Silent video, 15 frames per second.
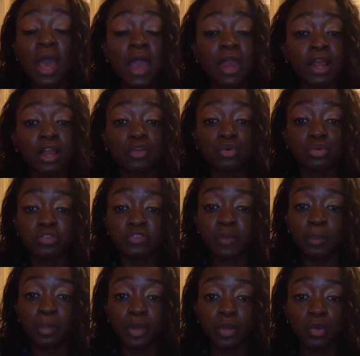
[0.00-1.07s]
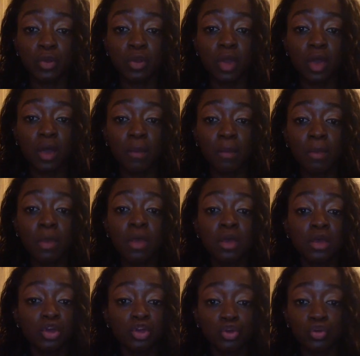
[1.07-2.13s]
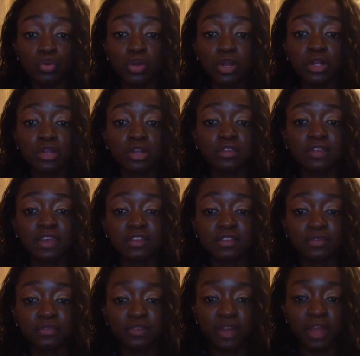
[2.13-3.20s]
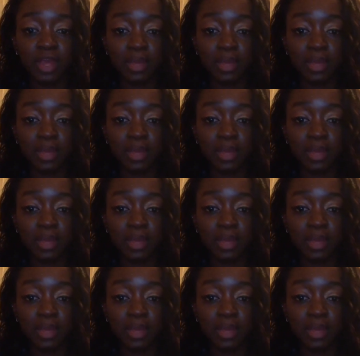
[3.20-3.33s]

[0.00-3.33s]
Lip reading: And I'd also been on Google and looked at different